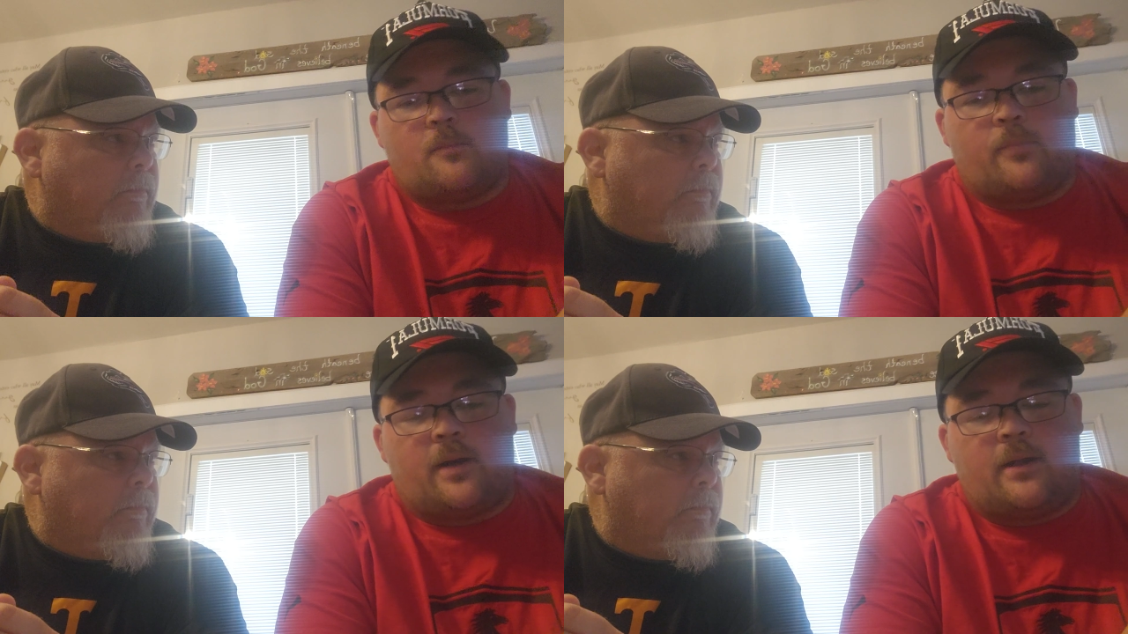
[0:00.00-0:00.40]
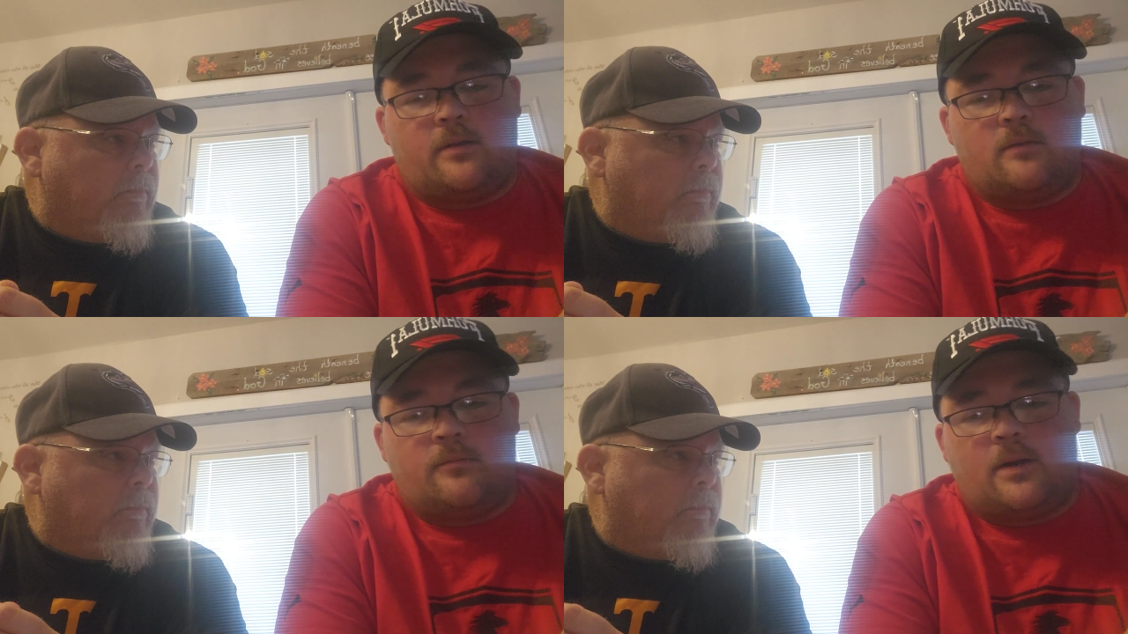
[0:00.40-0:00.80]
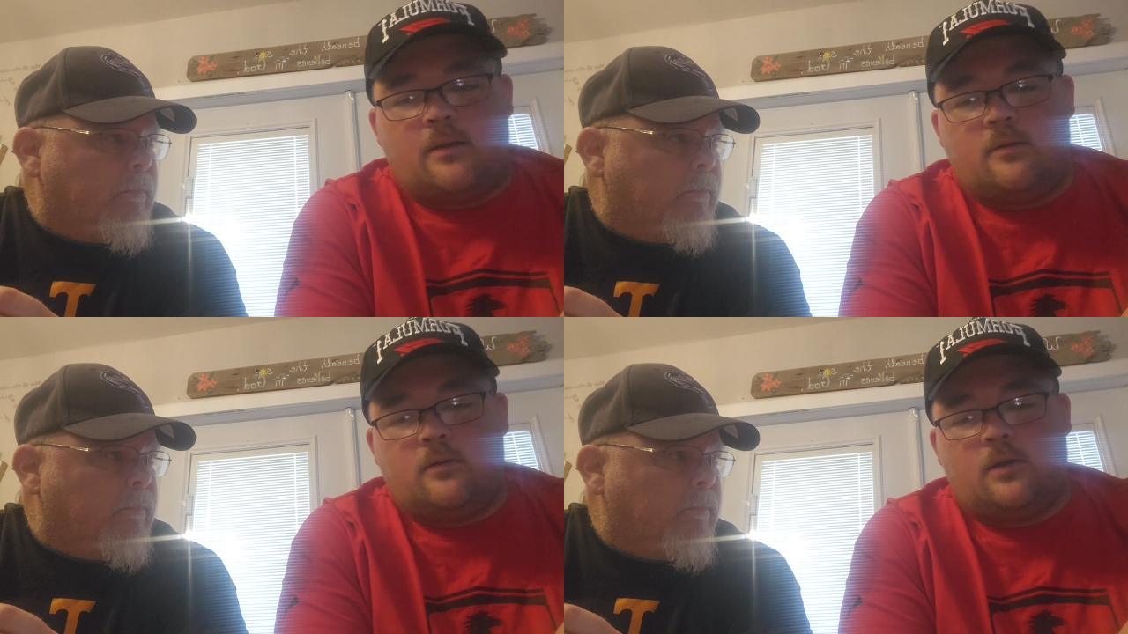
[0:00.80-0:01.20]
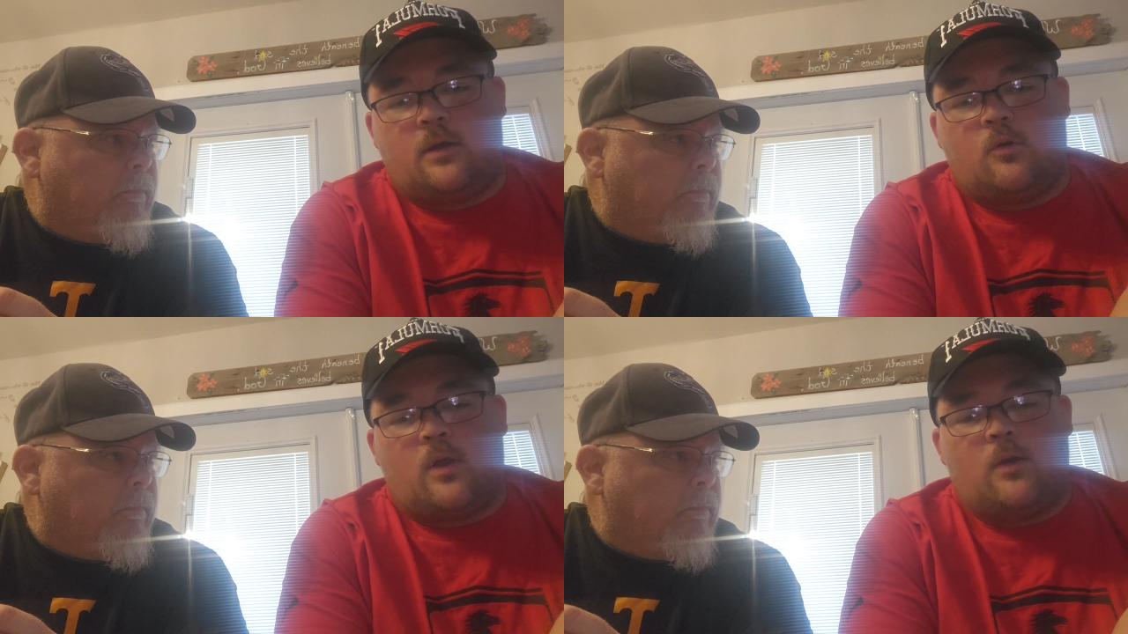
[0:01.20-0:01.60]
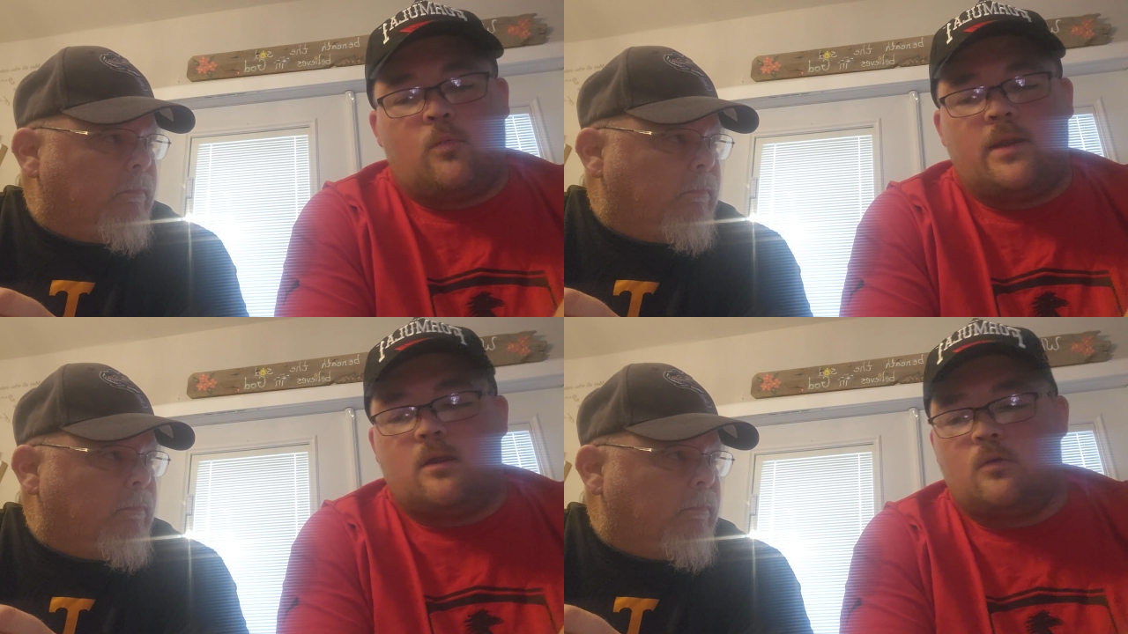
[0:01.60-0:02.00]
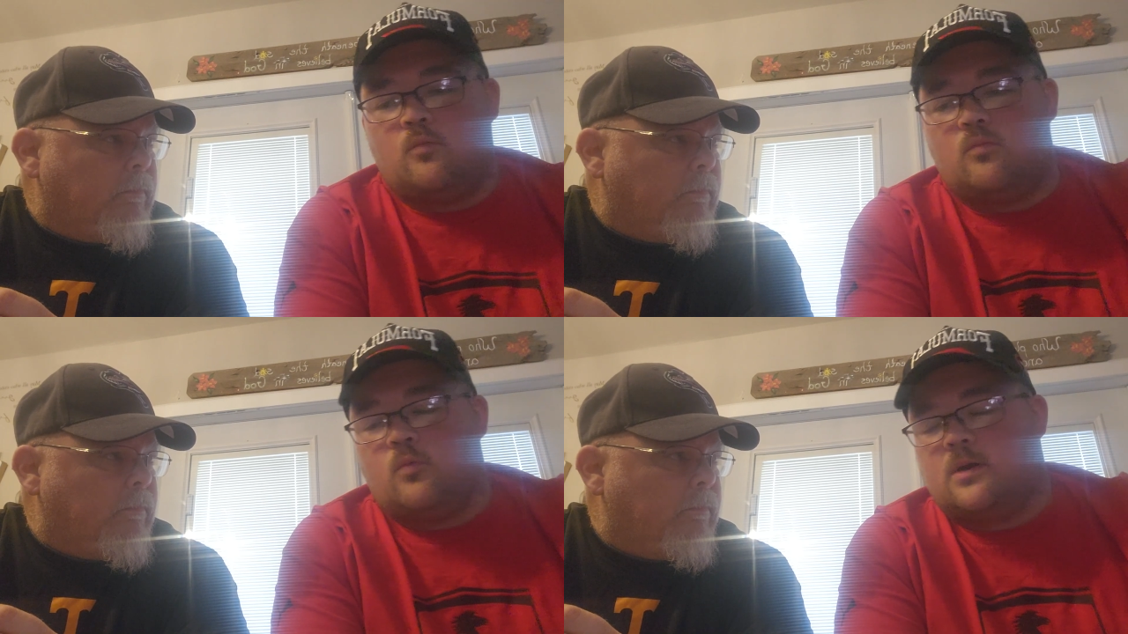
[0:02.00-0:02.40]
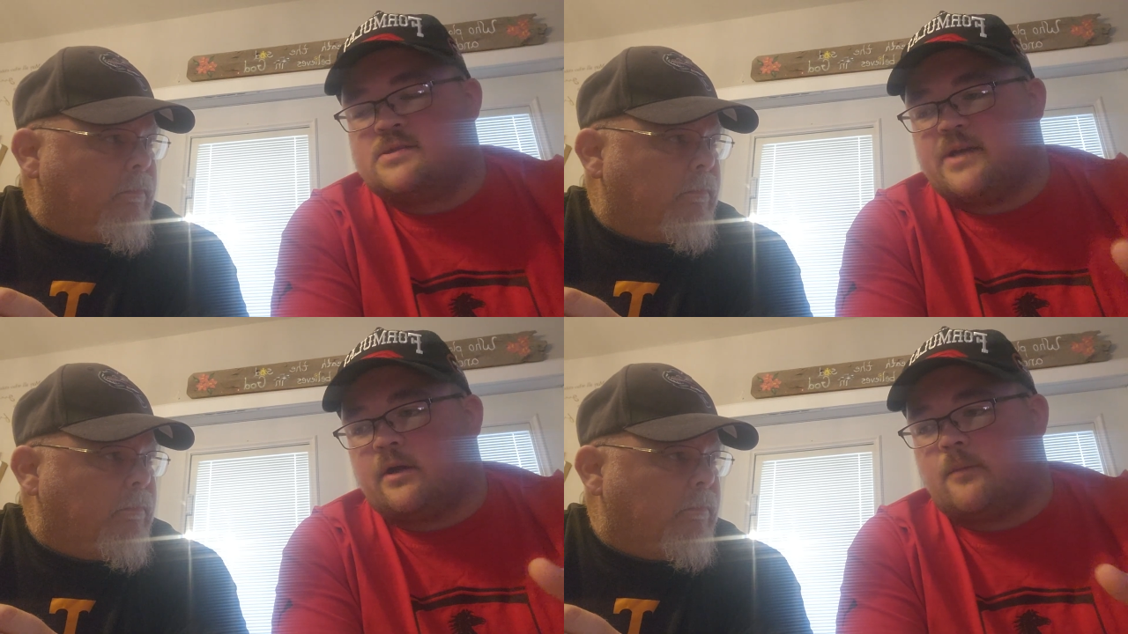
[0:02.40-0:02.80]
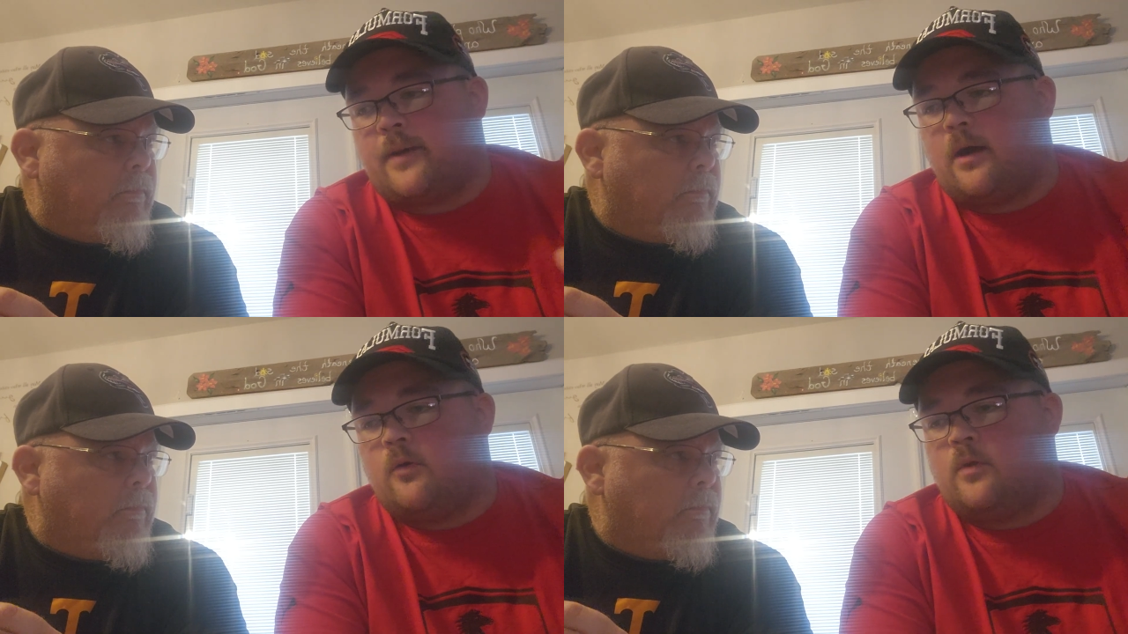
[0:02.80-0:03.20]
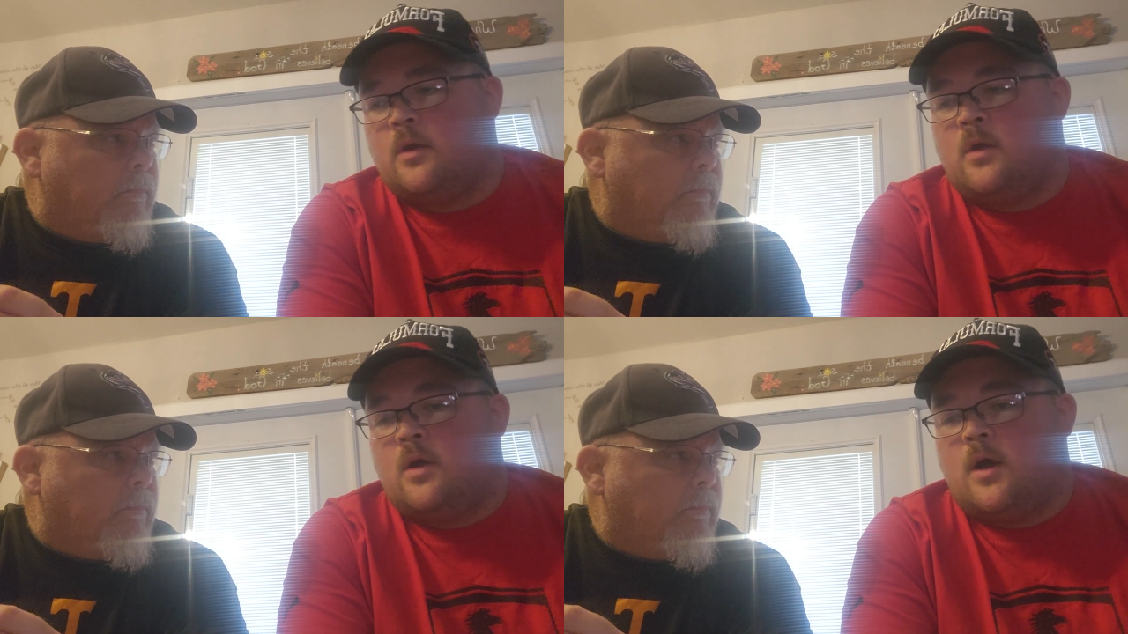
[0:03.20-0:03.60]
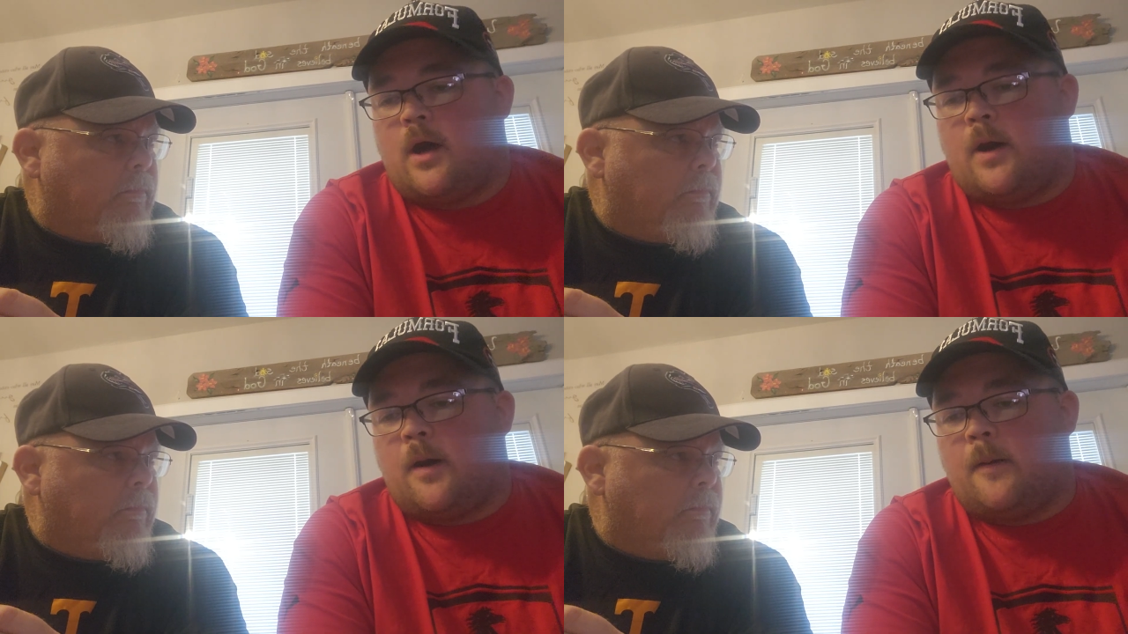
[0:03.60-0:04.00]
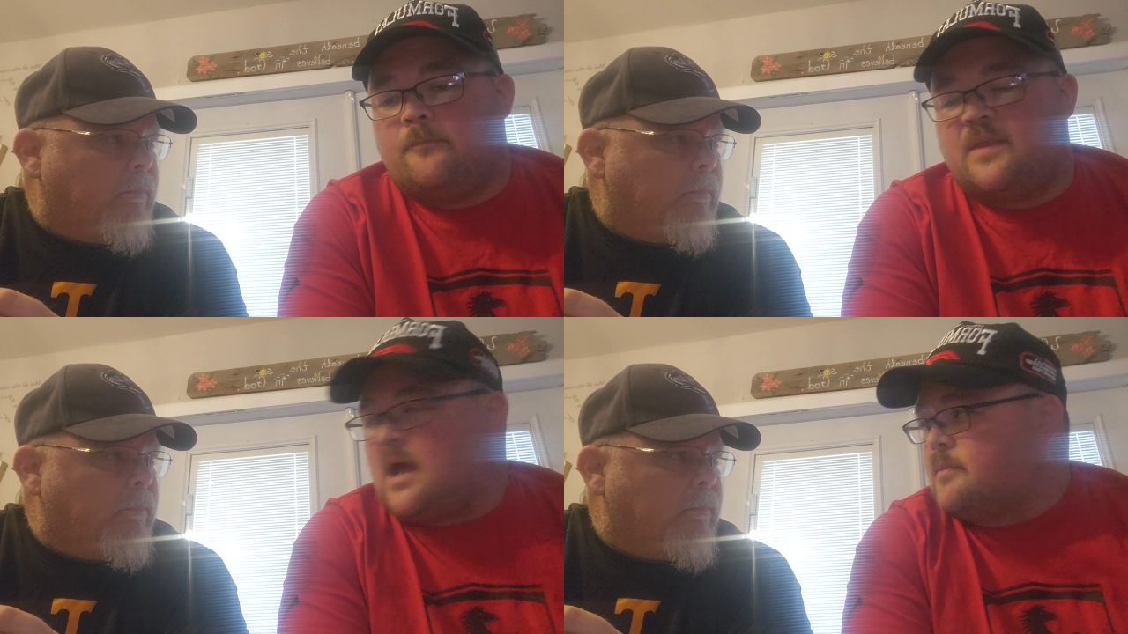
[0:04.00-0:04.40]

But you know, and we're gonna talk about the